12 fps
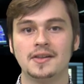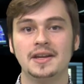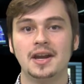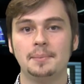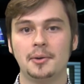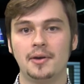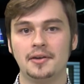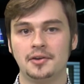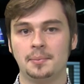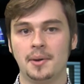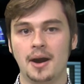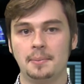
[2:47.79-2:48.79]
clean up around
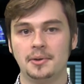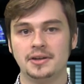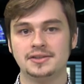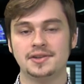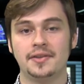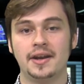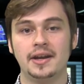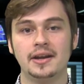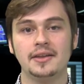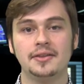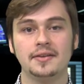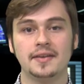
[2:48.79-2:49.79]
your property so that
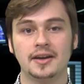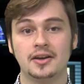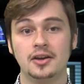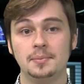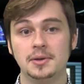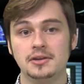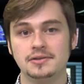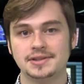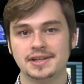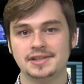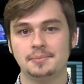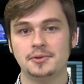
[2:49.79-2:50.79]
anything that could be used
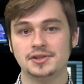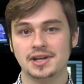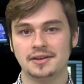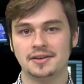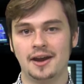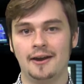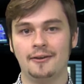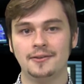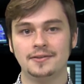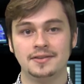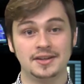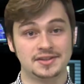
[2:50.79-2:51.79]
as a projectile
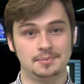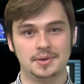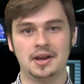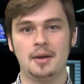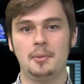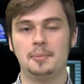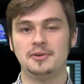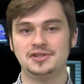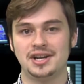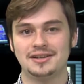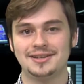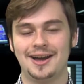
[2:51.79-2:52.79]
doesn't become a
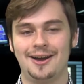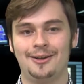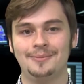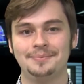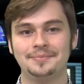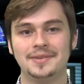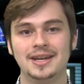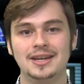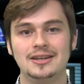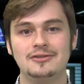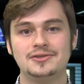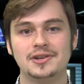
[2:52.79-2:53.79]
projectile.
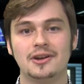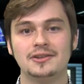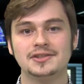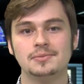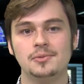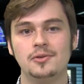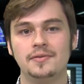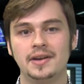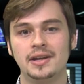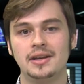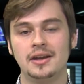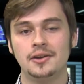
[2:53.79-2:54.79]
You should also move
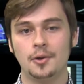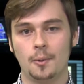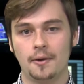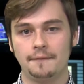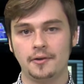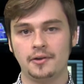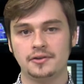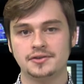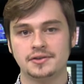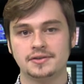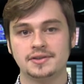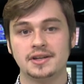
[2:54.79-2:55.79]
any indoor
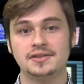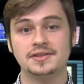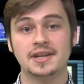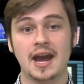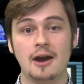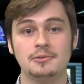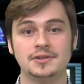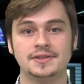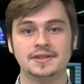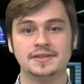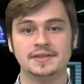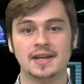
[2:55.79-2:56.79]
furniture, such as
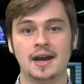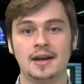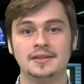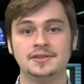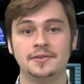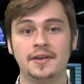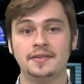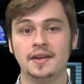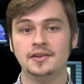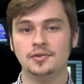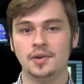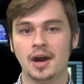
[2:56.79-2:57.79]
couches, inside so that
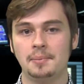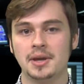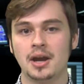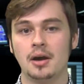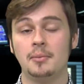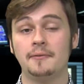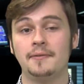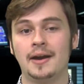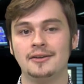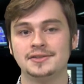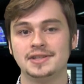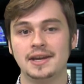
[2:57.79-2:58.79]
they do not become a
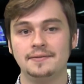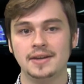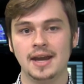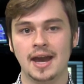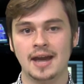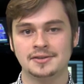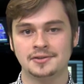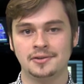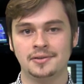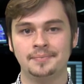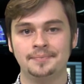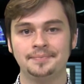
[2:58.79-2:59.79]
fire safety hazard.
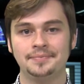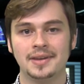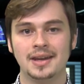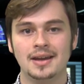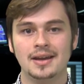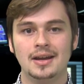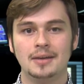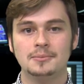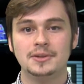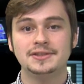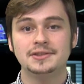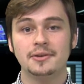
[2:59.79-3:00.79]

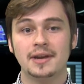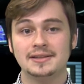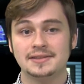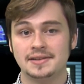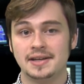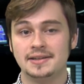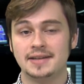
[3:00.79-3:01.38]
Please don't hesitate